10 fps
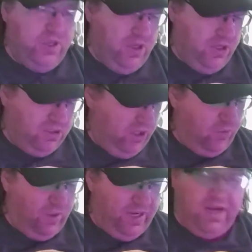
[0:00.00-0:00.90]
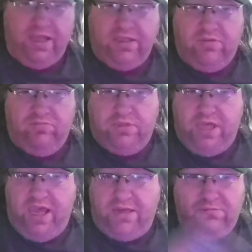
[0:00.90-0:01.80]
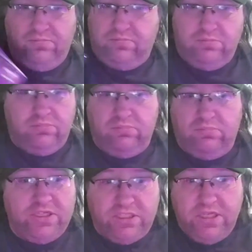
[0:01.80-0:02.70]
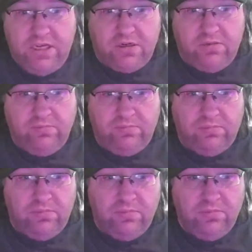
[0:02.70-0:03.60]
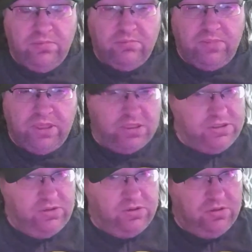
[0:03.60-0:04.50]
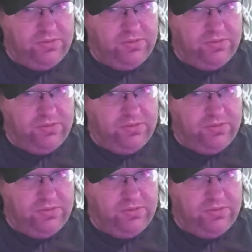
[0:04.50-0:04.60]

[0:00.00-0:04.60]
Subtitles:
Another one that I can't let you hear because of YouTube's